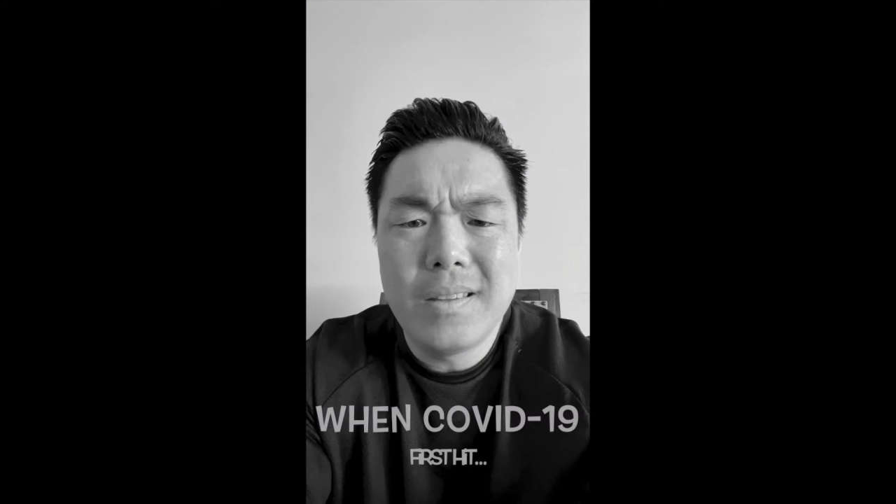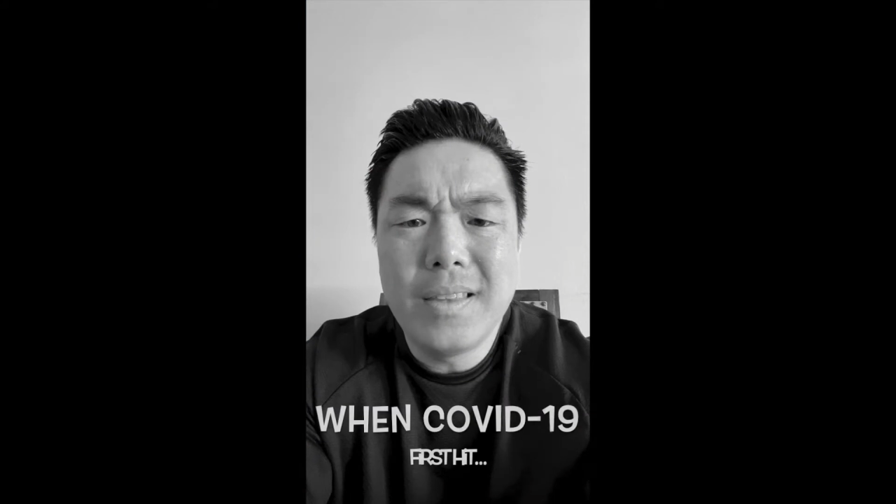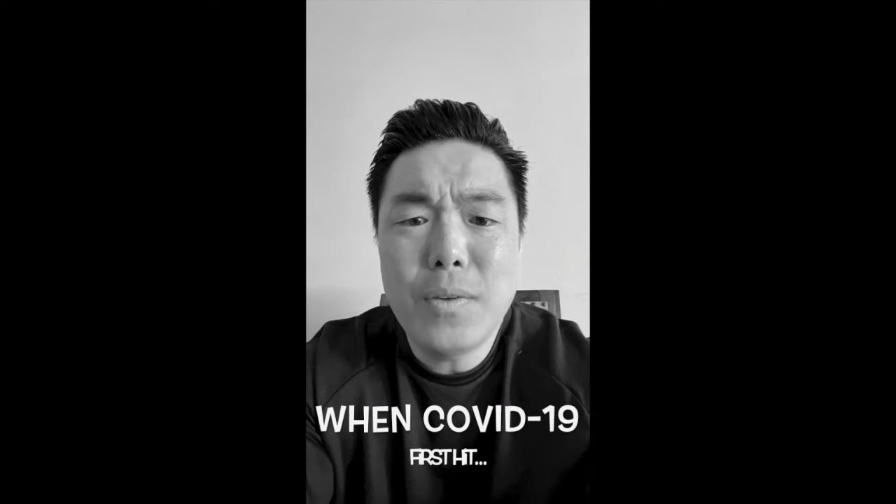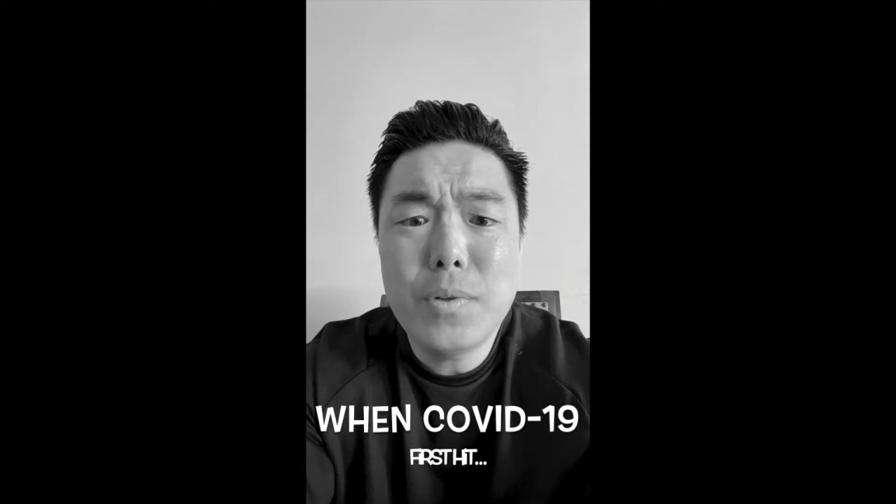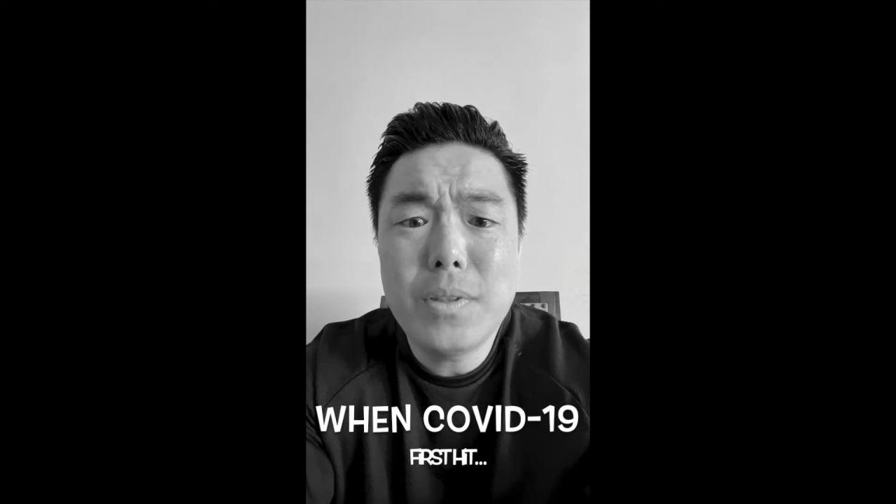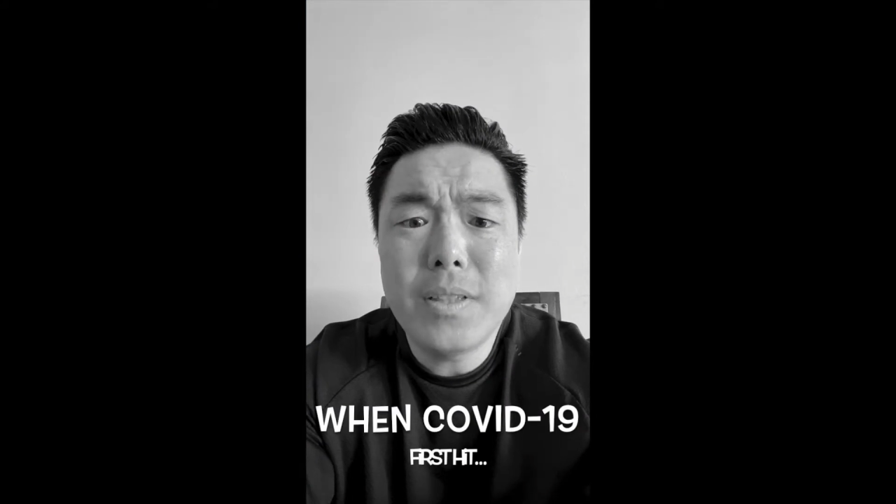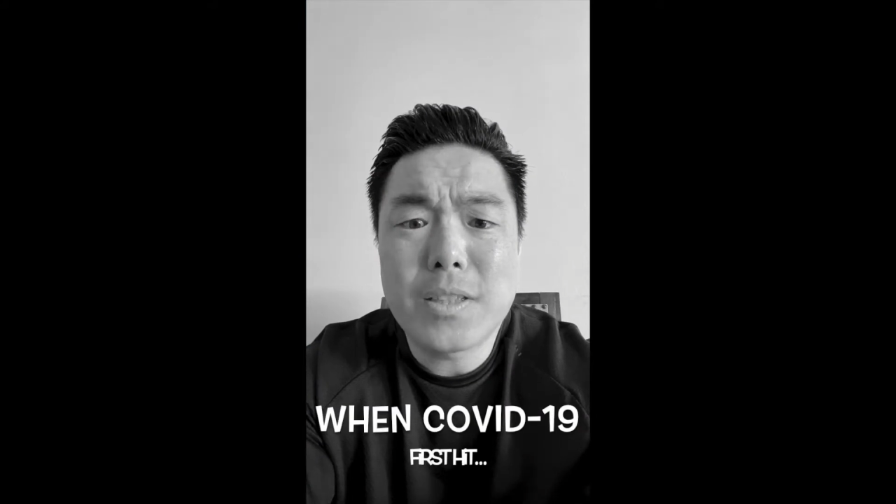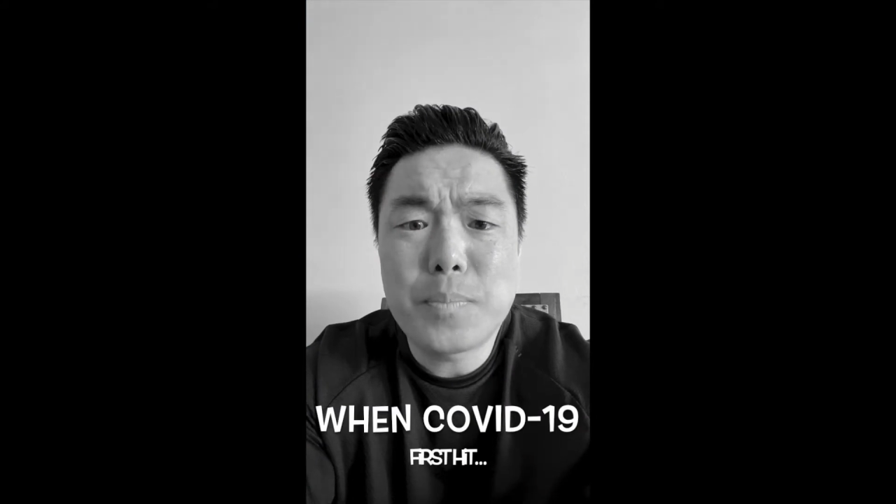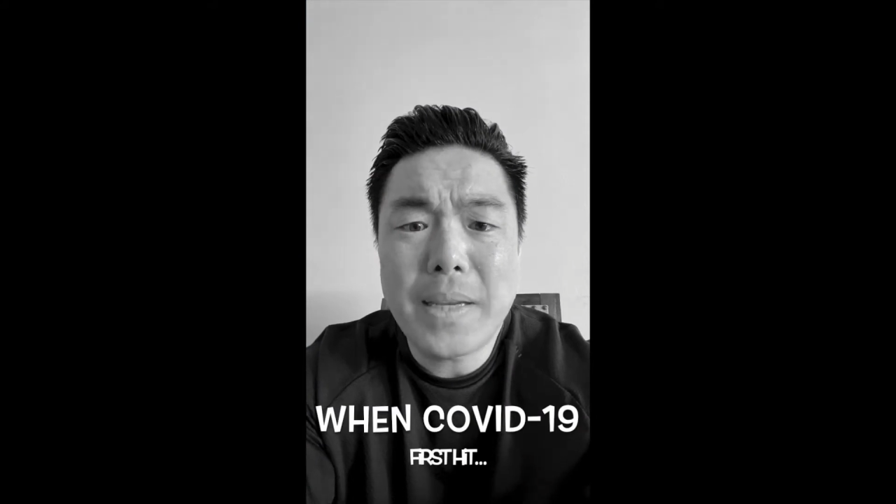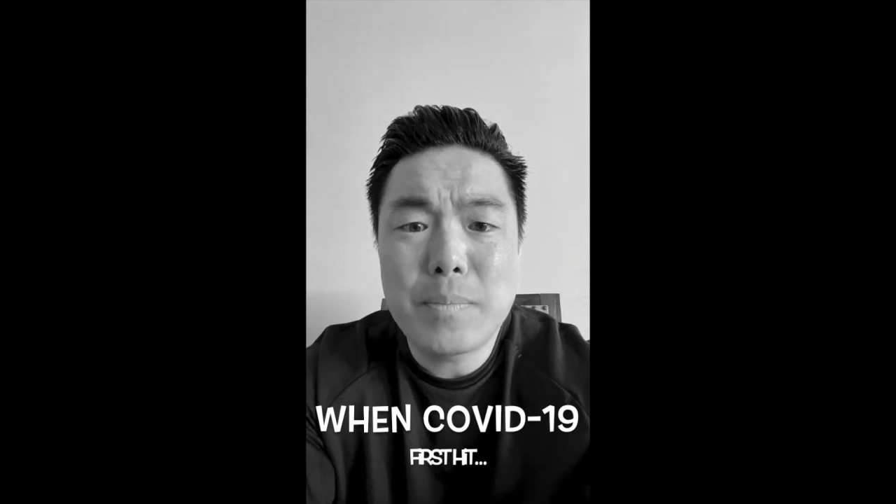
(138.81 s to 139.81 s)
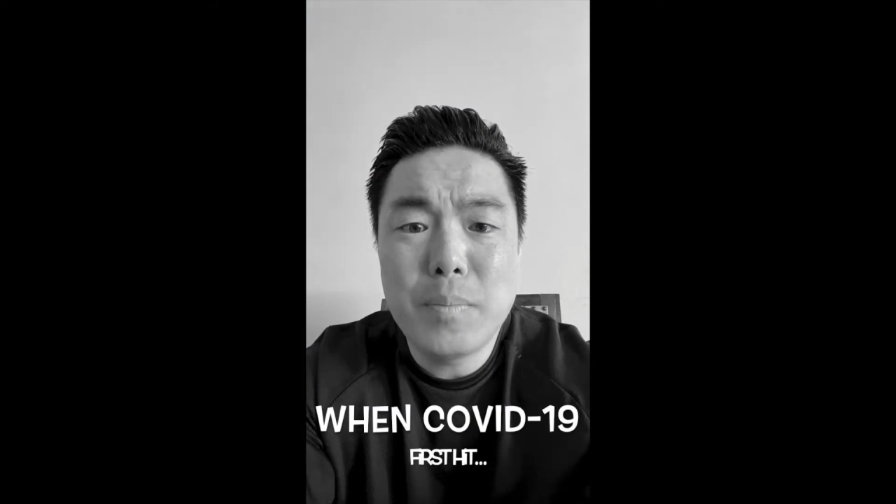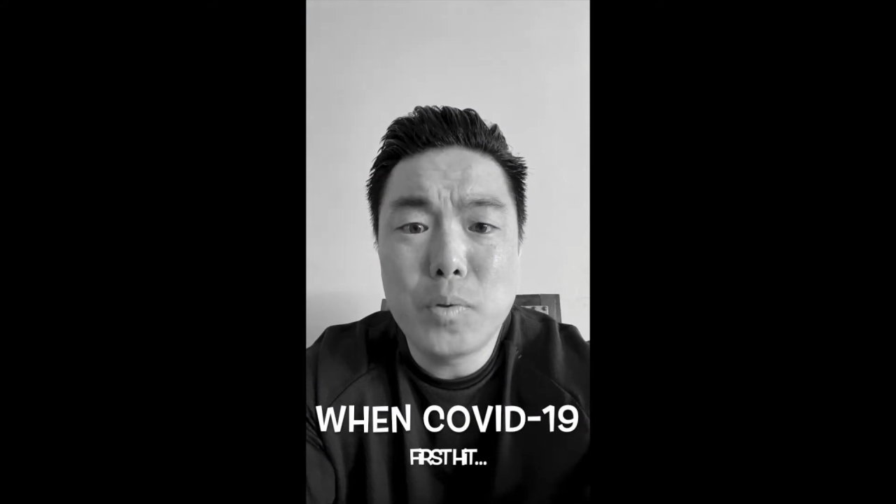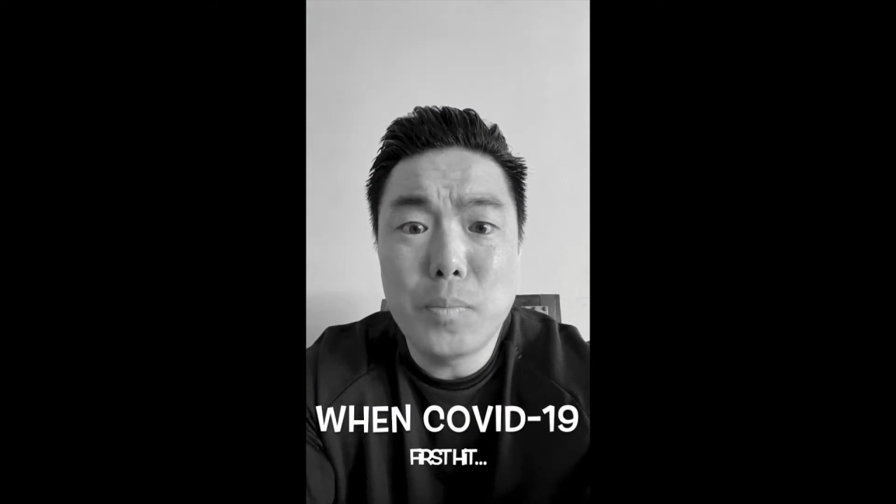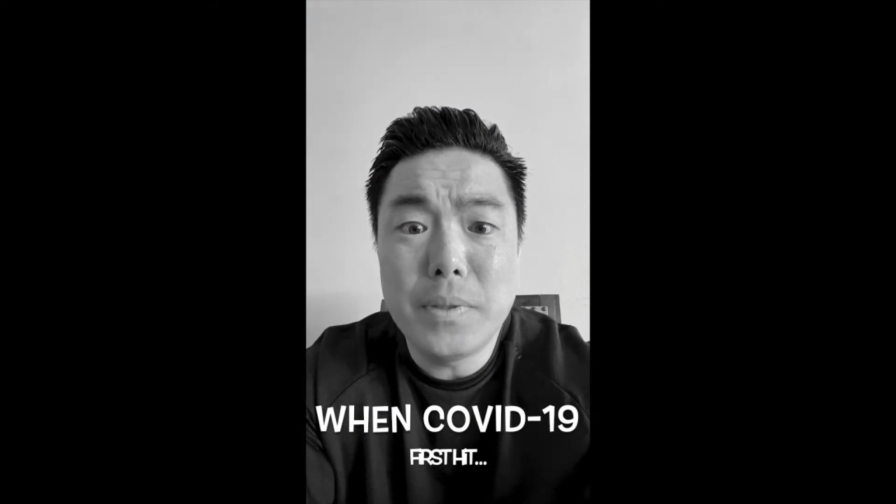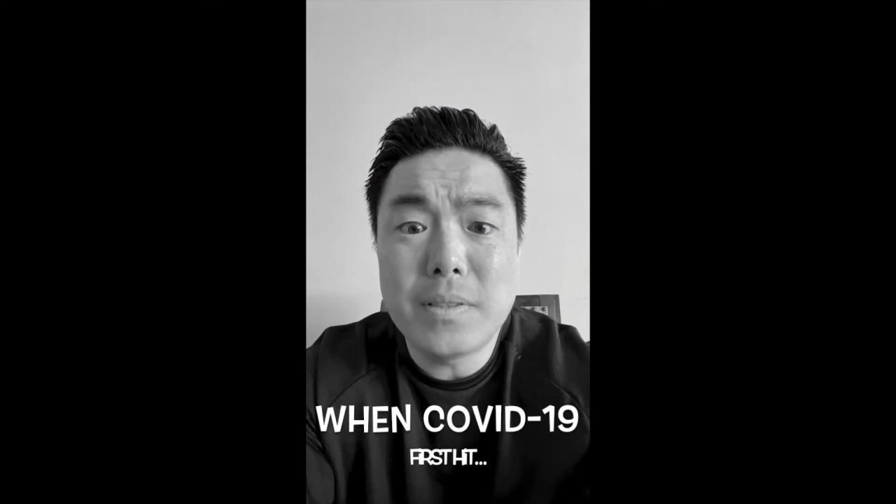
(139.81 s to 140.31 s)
They really expect people to be